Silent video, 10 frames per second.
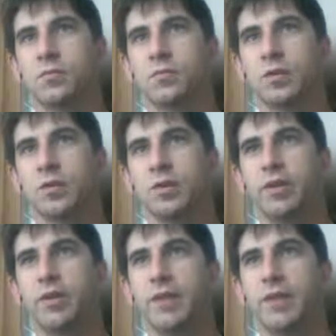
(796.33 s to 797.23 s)
so on the
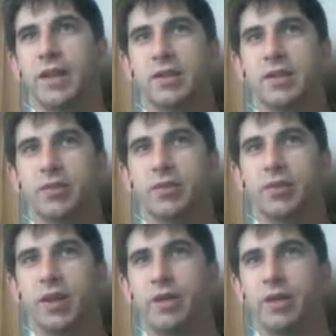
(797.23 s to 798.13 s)
upside, that smoothed
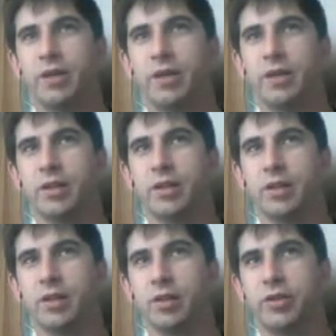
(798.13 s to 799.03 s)
out the
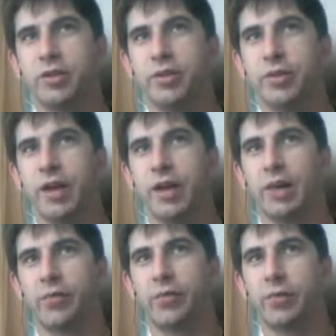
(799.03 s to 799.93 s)
issue we
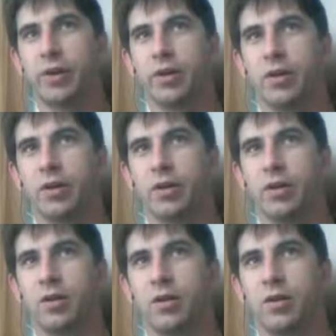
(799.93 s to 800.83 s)
have where,
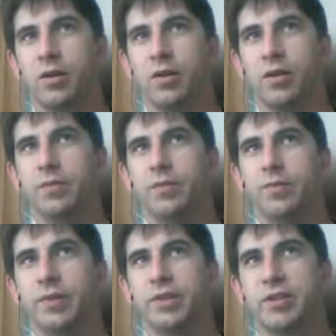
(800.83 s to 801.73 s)
nope, there's
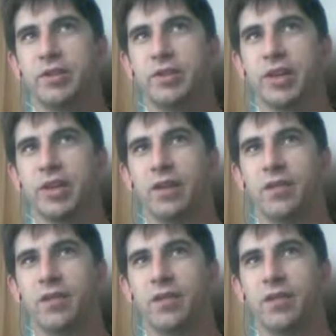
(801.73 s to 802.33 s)
the twitch again.